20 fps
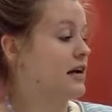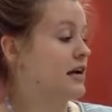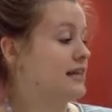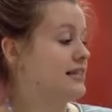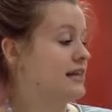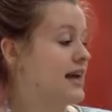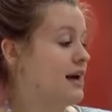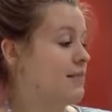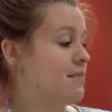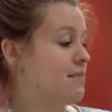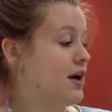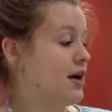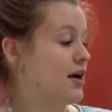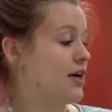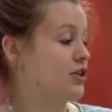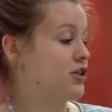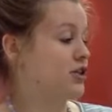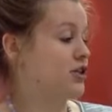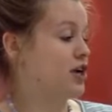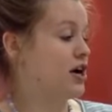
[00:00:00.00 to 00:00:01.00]
because I'm
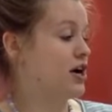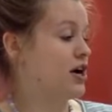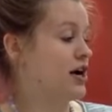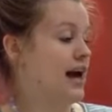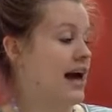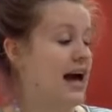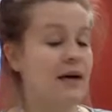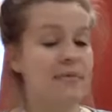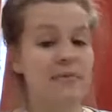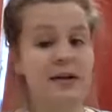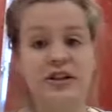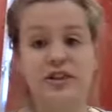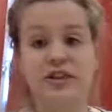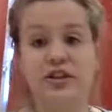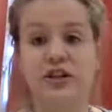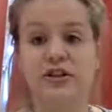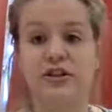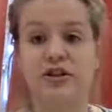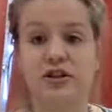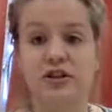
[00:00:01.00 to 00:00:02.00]
not sure how much
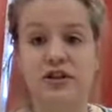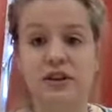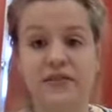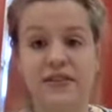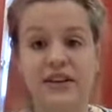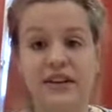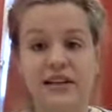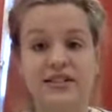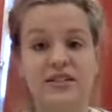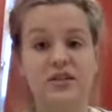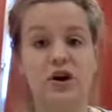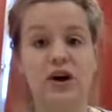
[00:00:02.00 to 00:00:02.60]
those 2 DVDs